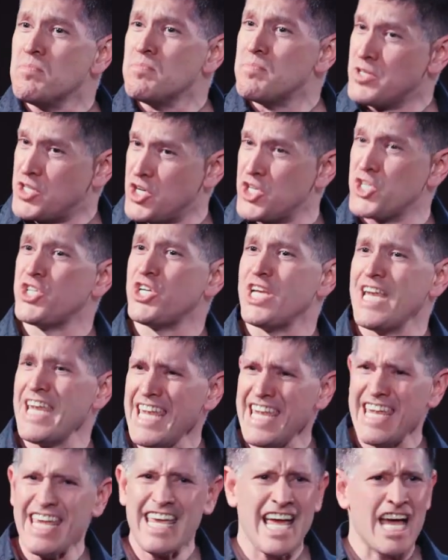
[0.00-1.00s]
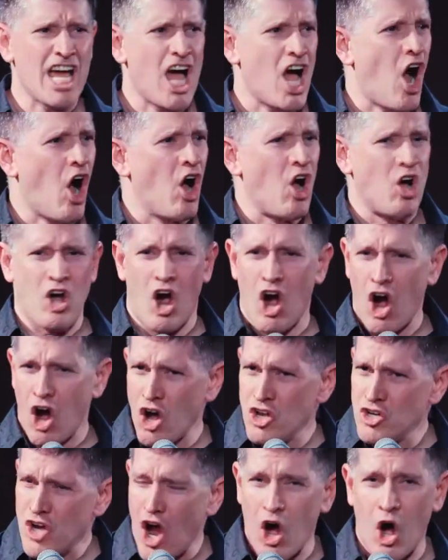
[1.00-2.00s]
But she
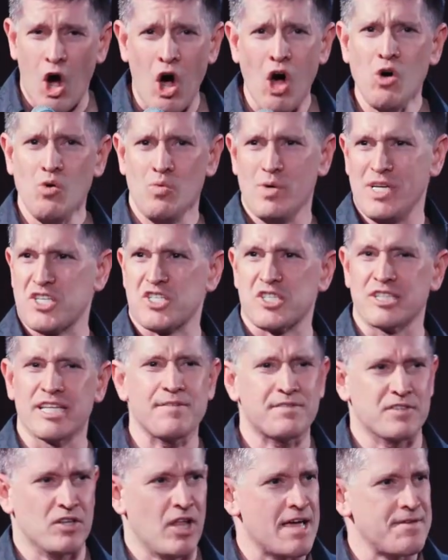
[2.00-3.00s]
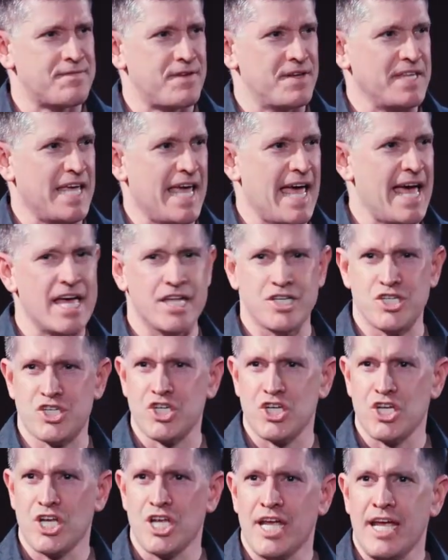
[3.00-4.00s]
always lived life on the
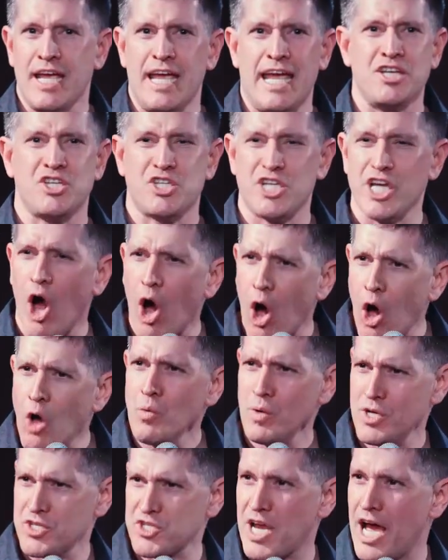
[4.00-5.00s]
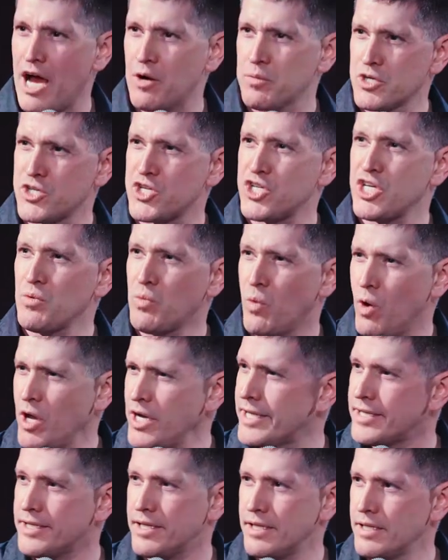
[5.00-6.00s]
edge, and she always got what she
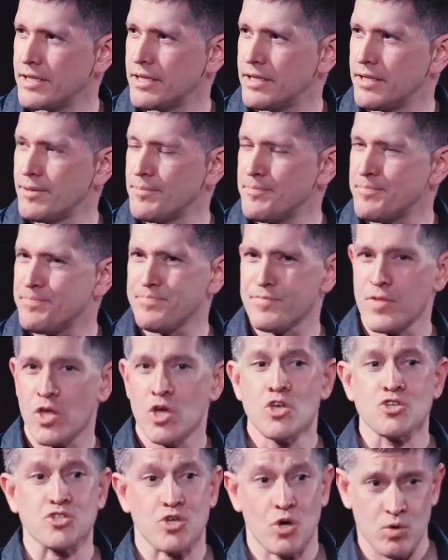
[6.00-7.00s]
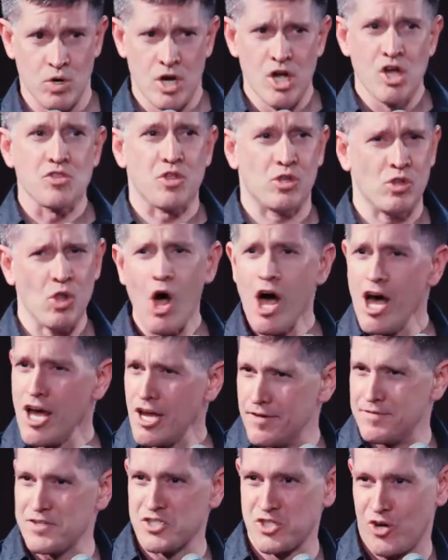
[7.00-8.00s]
wanted. So the law
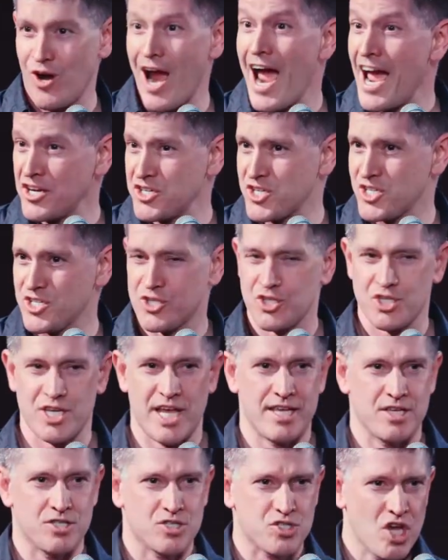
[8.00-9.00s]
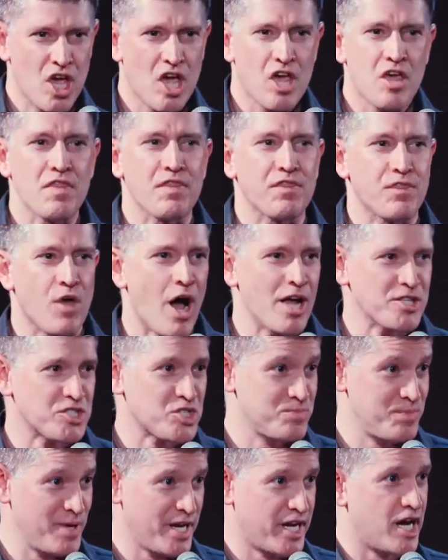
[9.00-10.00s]
of attraction says
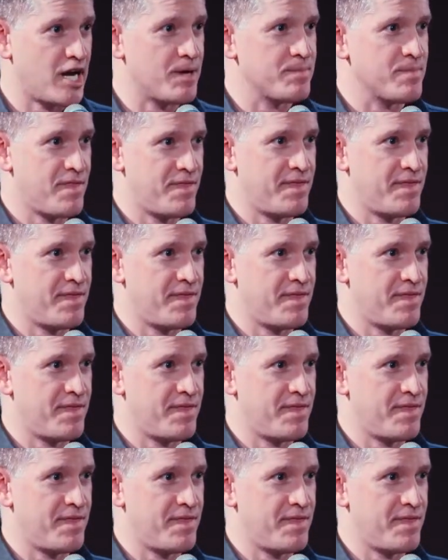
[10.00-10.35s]
thoughts become